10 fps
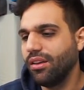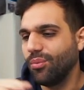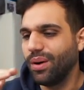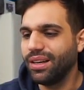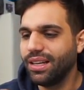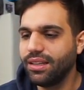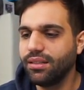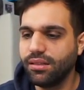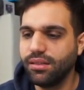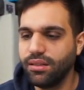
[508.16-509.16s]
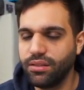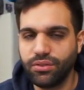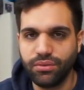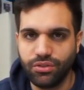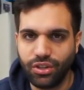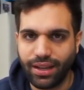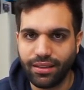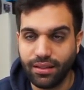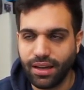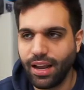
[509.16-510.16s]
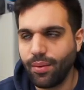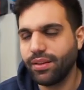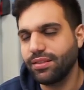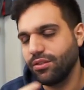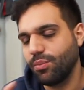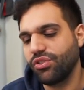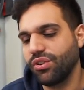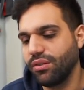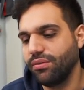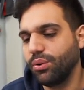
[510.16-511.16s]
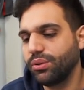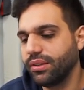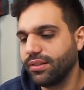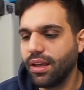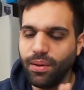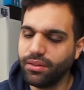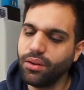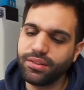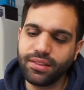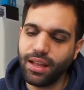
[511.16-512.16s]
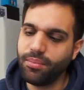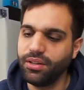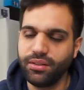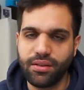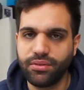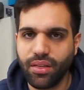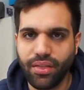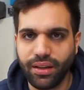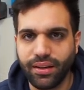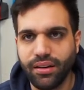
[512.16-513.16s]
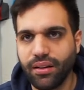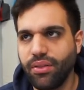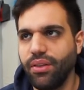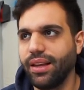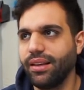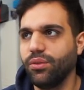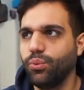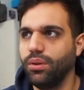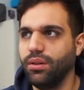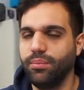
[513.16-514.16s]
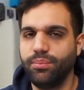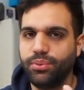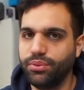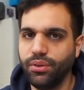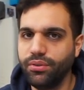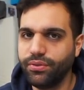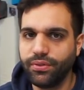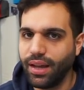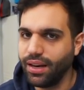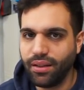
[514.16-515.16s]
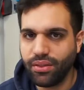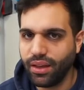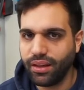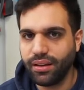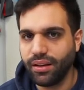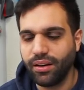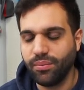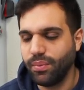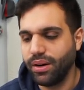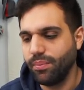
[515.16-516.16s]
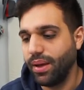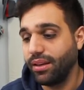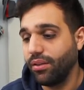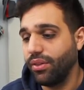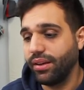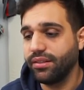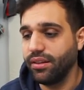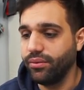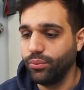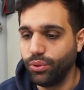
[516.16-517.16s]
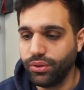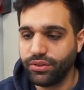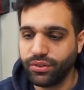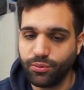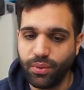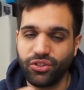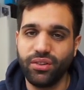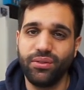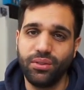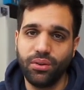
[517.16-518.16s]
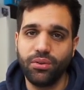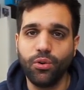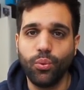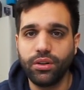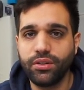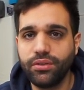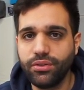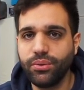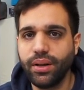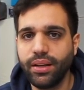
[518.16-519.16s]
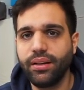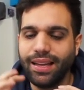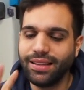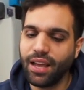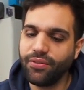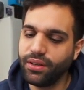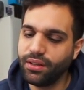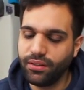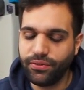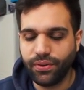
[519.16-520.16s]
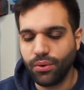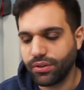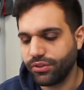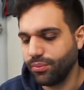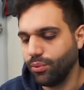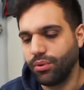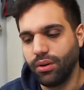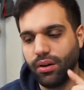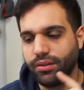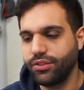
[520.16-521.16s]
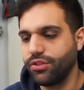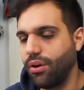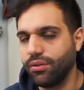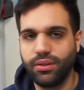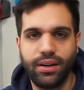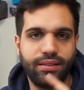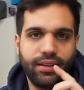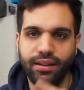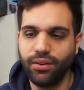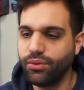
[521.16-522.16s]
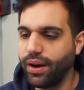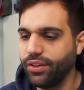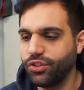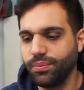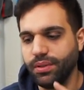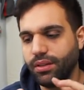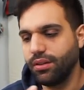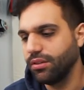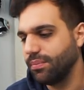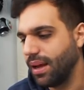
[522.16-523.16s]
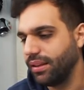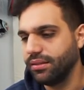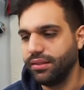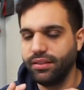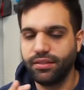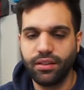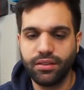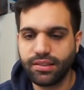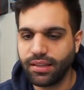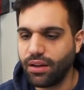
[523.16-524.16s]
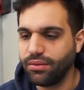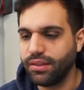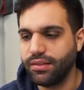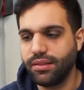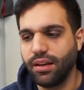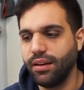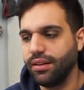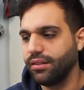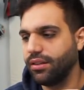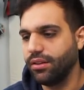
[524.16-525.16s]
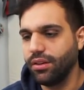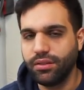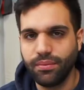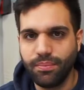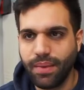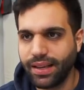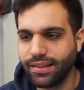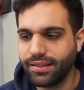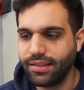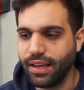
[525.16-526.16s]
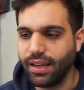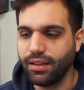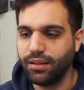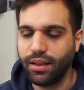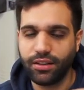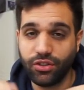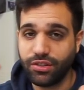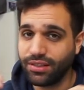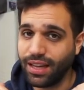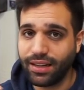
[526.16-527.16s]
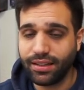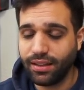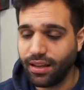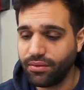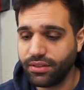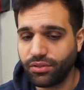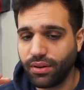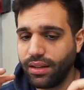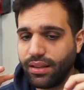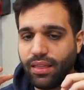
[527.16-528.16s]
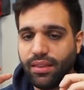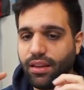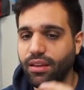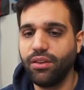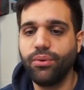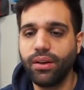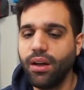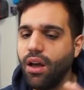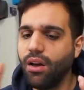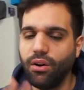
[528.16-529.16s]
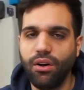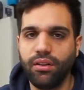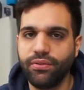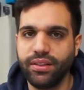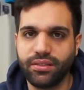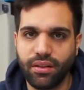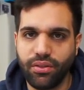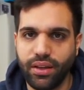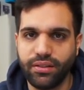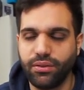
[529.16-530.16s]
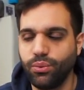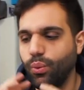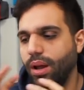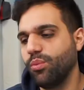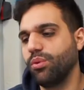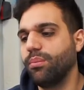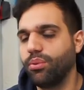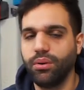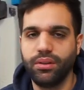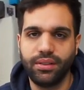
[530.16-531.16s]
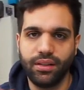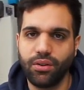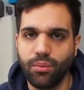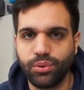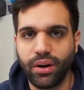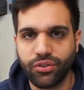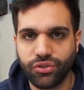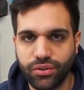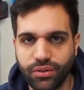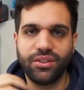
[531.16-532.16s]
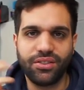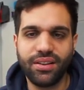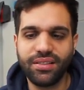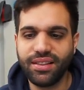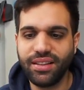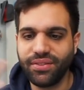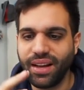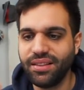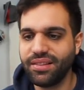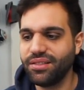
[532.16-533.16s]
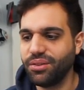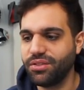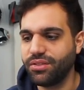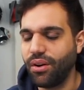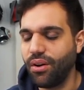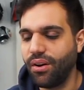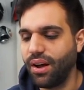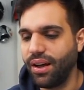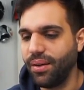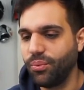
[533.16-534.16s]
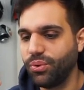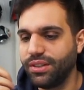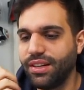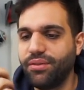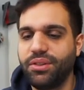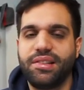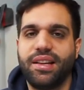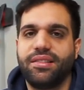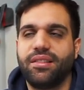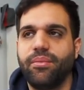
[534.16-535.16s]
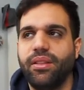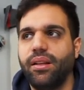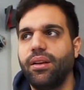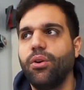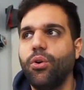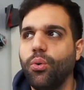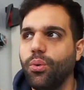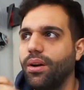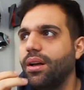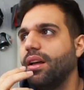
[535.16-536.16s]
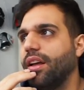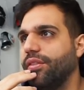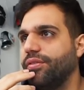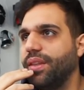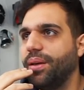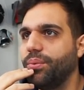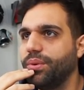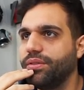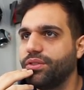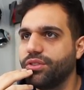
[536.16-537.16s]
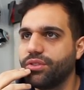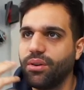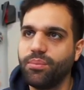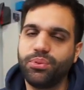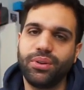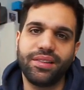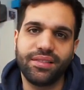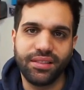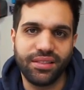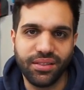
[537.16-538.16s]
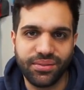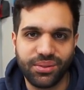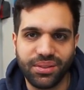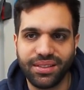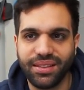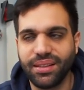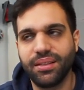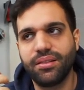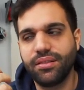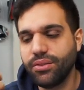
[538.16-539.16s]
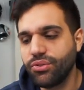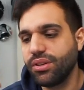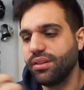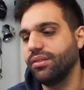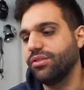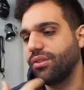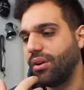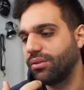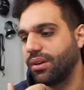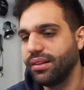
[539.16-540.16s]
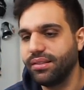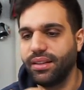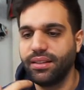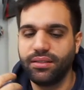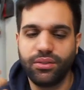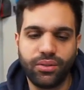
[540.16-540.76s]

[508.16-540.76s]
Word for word: you might need it a little to check the dynamics, especially on vocals, but don't slap it on everything and think it will improve anything. It might make things even worse, especially if you don't know what you're doing. And definitely focus more on songwriting, arrangement, good melodies, good sound design, good mixing, like just getting the levels right and the EQing. All of these things are way more important than compression. Because honestly, if I listen to a song, I would never say something like, oh, if they would have just compressed it differently. It's usually the songwriting, the